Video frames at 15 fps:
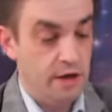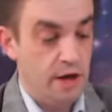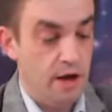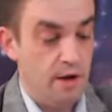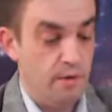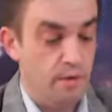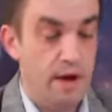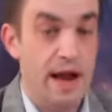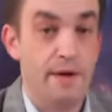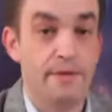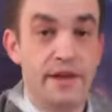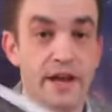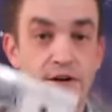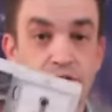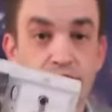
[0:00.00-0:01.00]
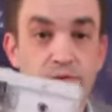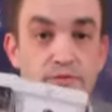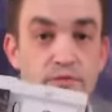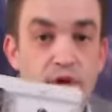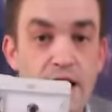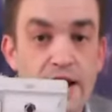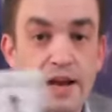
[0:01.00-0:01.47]
Oh wow, the hairs are
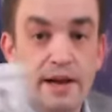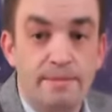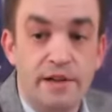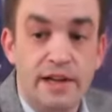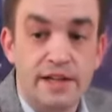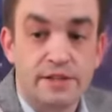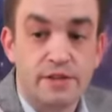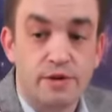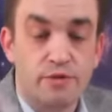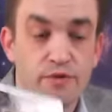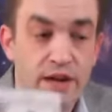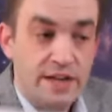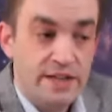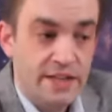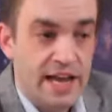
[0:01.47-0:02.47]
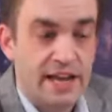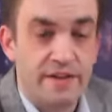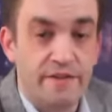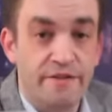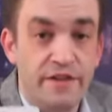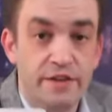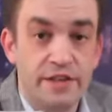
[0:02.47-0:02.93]
right up there. That's crazy. I
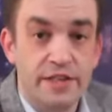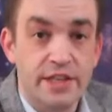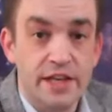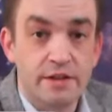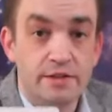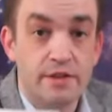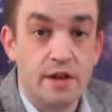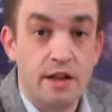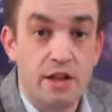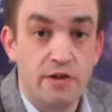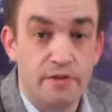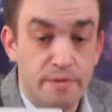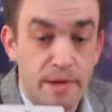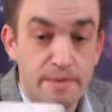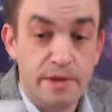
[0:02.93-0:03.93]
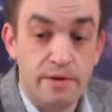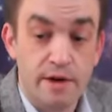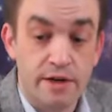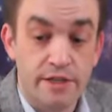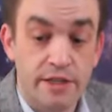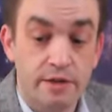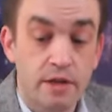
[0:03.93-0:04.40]
can feel the tingles all over. Maybe you
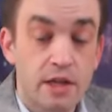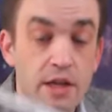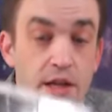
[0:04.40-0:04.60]
are too.